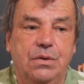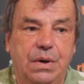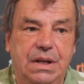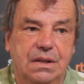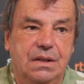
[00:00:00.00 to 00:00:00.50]

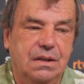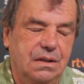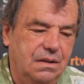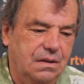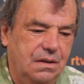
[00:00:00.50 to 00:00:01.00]
tweets
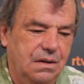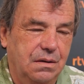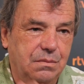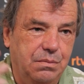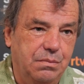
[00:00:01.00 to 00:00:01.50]
and
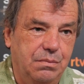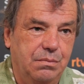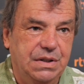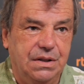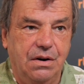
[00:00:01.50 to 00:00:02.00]

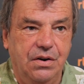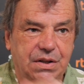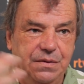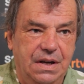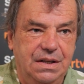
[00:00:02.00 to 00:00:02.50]
Mr.
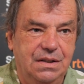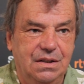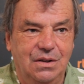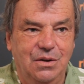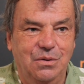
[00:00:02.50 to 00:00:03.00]
Orange
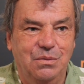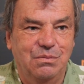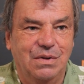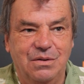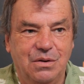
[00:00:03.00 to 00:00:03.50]
Face, you know,
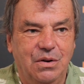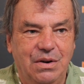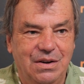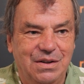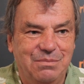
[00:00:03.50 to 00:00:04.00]
going to run
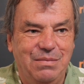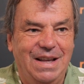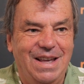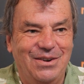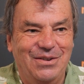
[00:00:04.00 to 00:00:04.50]
around his
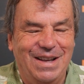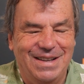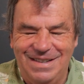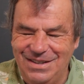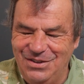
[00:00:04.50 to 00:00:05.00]
plane and all
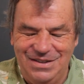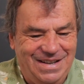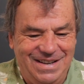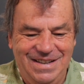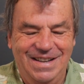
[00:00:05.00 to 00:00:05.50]
that. It's just
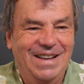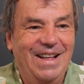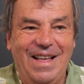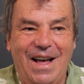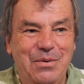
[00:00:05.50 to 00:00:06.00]
like,
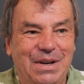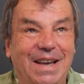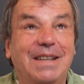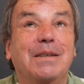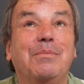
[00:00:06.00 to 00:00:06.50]
I would
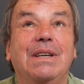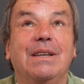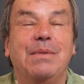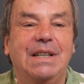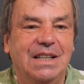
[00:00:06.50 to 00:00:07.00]
hate to be
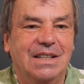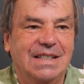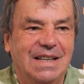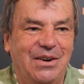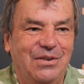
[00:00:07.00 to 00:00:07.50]
a political
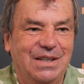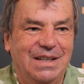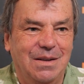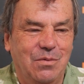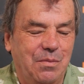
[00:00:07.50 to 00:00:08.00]

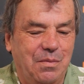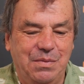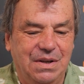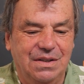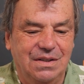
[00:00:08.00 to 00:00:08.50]
satirist at the
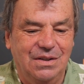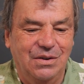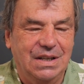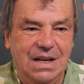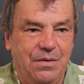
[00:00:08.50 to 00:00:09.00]
moment because you
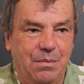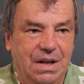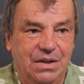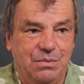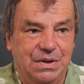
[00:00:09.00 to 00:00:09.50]
could never
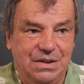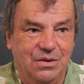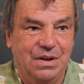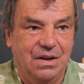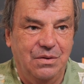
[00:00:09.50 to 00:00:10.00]
match what is
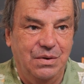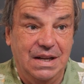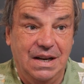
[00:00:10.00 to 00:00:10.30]
going on in